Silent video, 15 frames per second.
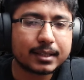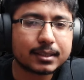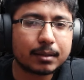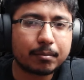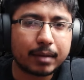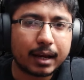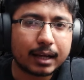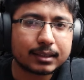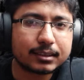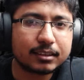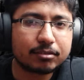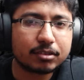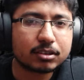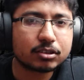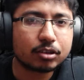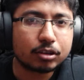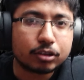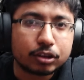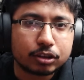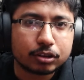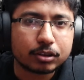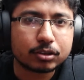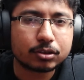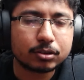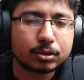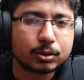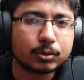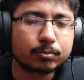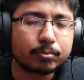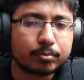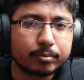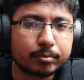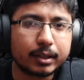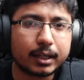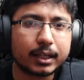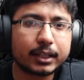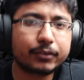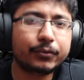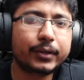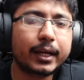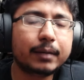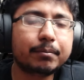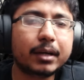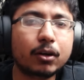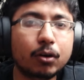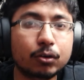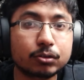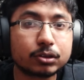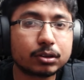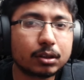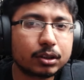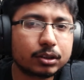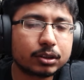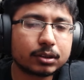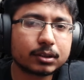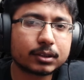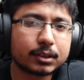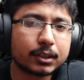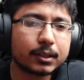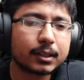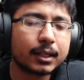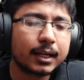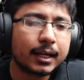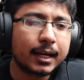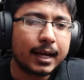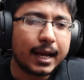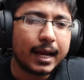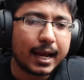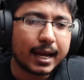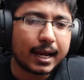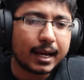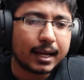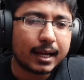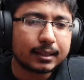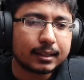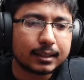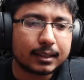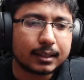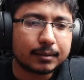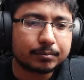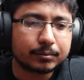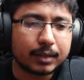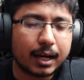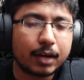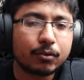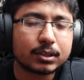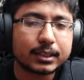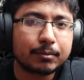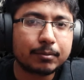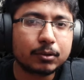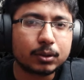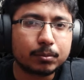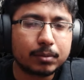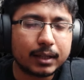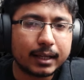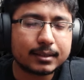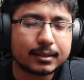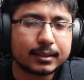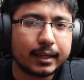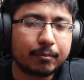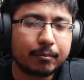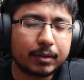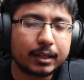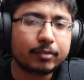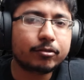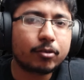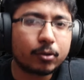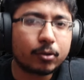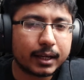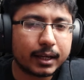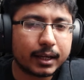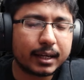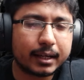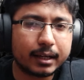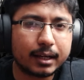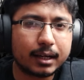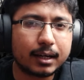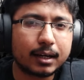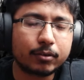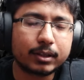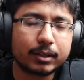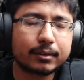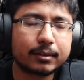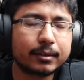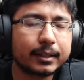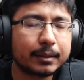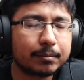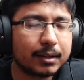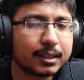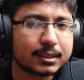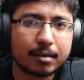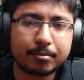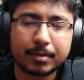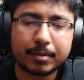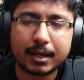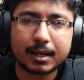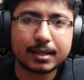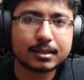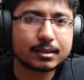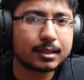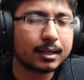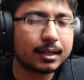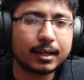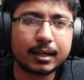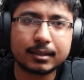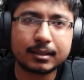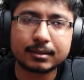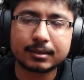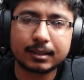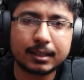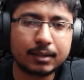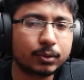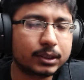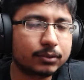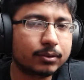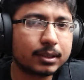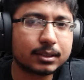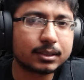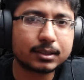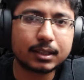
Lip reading: and match different solutions to create my own solutions. And I was able to play this game in 4K with 30 plus FPS, which was